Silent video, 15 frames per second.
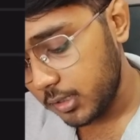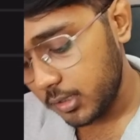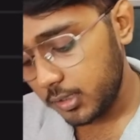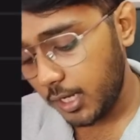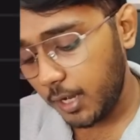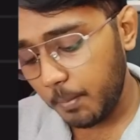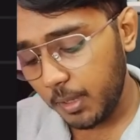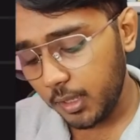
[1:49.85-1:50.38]

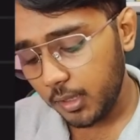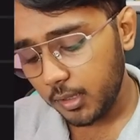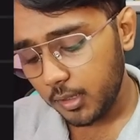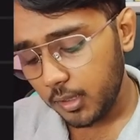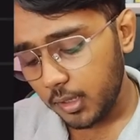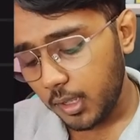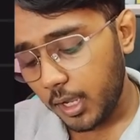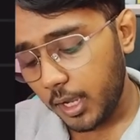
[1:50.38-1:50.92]
Tell me,
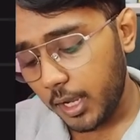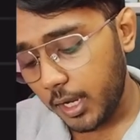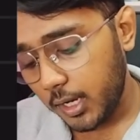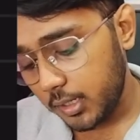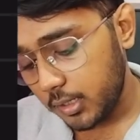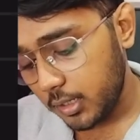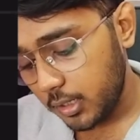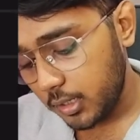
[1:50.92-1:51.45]

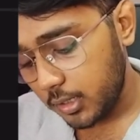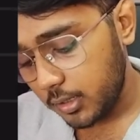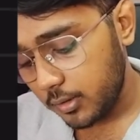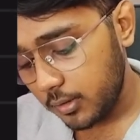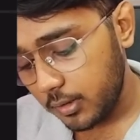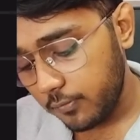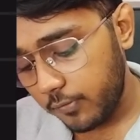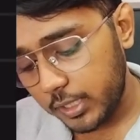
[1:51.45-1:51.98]
and
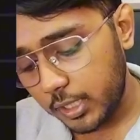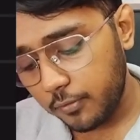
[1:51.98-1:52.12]
whether